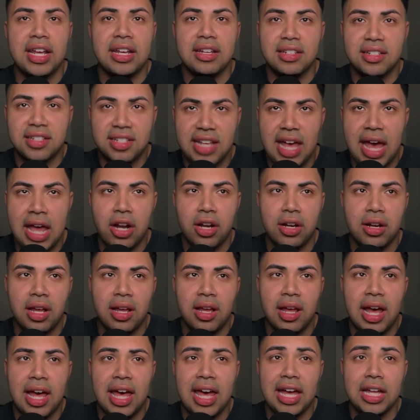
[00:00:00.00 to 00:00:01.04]
and
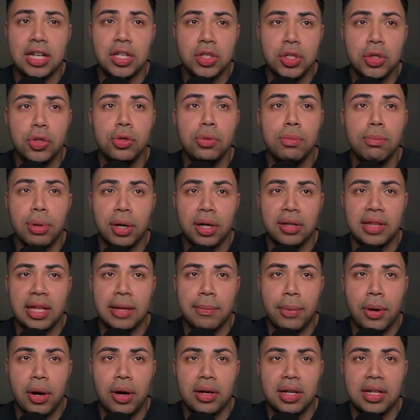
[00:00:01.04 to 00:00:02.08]
Saturday I had 2 birthday
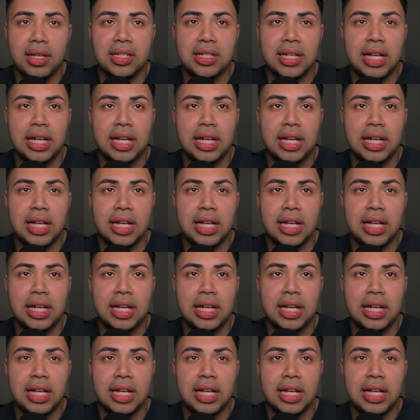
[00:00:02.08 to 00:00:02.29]
parties,